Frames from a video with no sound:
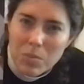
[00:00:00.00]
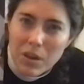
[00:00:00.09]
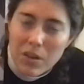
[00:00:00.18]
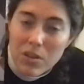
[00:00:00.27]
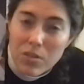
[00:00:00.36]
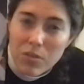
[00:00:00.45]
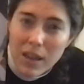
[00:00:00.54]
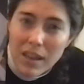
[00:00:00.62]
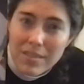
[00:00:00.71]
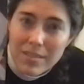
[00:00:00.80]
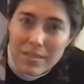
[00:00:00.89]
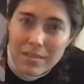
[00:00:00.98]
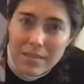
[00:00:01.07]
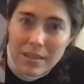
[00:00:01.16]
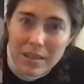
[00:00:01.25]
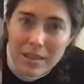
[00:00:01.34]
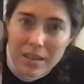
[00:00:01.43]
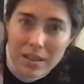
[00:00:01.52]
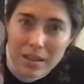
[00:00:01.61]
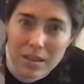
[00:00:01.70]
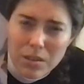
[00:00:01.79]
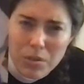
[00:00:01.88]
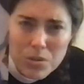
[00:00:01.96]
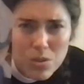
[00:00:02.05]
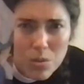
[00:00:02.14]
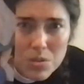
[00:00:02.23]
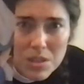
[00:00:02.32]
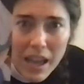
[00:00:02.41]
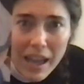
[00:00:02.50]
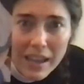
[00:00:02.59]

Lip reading: Mary's face looks so sad.